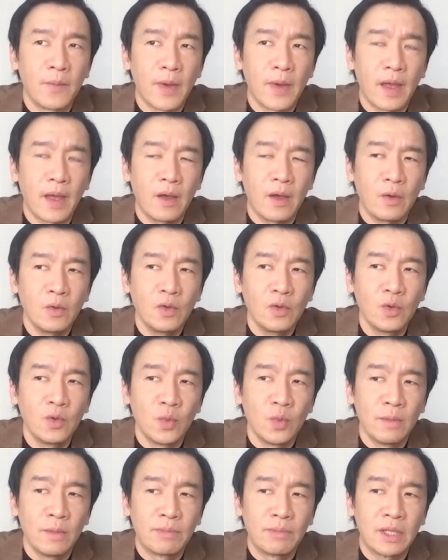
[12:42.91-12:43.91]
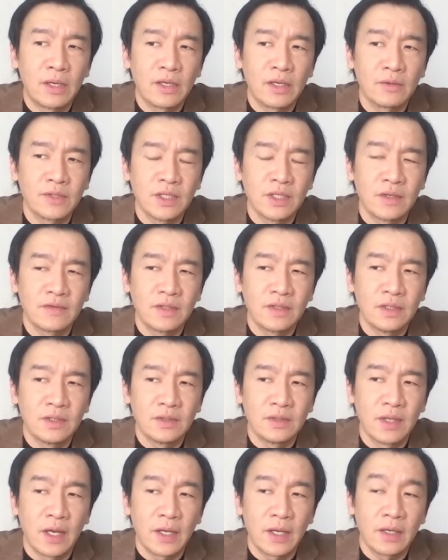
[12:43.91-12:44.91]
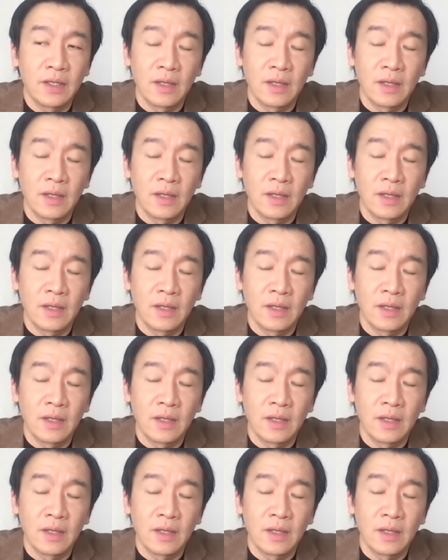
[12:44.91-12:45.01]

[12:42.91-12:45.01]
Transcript: how do we plug ourselves into that?